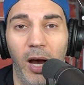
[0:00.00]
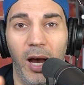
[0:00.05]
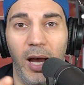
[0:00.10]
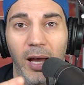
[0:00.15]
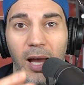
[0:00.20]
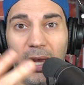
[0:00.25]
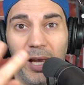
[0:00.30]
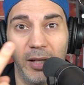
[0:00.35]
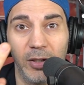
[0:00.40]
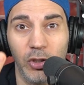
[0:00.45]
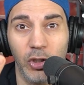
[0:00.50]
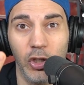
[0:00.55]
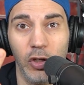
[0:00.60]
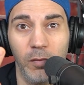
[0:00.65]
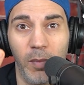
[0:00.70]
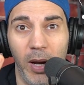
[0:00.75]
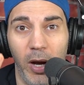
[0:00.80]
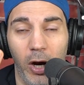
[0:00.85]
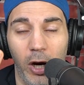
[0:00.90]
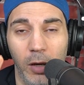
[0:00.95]

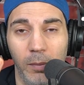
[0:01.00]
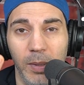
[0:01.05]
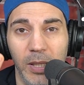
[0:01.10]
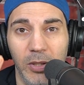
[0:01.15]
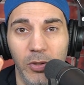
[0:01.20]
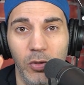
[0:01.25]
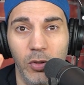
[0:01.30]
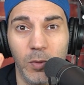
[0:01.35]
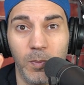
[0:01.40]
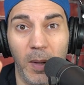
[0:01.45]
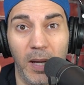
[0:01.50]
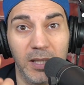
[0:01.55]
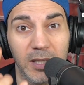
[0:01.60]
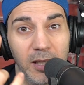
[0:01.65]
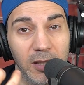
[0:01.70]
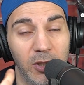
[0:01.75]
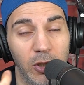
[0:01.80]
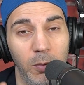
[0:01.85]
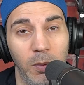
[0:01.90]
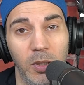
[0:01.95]
RB2
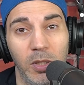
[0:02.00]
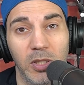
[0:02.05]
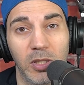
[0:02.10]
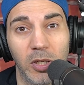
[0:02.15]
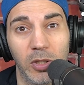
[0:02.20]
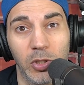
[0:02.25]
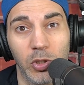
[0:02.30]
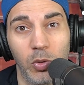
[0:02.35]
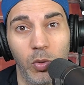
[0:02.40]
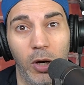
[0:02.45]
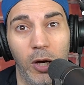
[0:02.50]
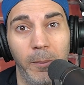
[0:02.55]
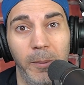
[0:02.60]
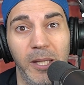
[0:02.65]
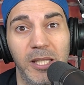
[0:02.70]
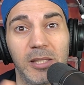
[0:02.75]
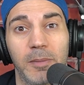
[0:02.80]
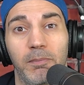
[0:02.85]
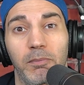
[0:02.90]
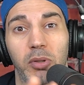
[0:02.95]
spots, assuming you start 2
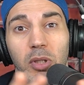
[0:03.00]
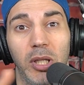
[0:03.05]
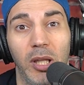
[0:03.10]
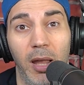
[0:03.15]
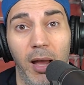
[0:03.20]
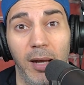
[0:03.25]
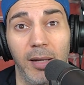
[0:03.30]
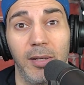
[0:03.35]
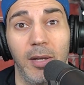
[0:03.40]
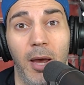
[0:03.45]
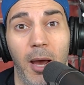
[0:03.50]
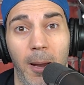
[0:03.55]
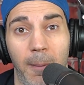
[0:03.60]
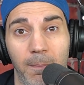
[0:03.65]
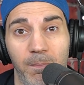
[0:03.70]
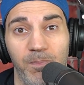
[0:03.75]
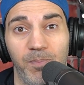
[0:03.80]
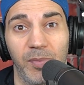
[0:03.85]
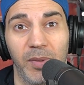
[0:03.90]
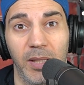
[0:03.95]
RBs, plugged
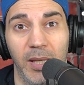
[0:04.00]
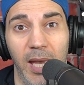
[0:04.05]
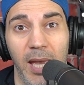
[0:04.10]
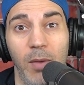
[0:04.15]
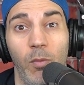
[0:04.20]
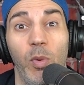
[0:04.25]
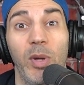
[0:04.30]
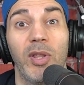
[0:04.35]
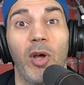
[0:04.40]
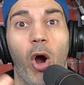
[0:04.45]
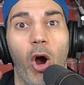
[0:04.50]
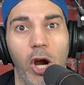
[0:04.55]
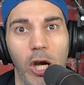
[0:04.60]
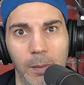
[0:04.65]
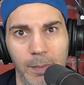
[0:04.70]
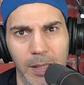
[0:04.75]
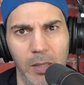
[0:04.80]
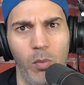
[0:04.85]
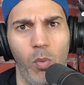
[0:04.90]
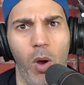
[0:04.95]
up, okay, with
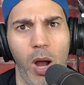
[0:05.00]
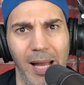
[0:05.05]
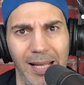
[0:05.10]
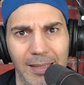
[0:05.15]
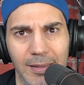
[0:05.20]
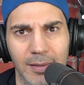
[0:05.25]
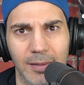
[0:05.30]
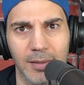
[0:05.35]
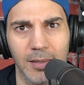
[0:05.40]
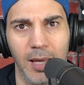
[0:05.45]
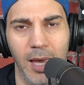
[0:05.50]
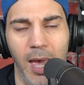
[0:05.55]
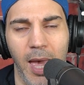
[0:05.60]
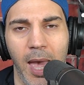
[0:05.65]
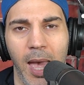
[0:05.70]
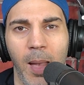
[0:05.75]
RB1s.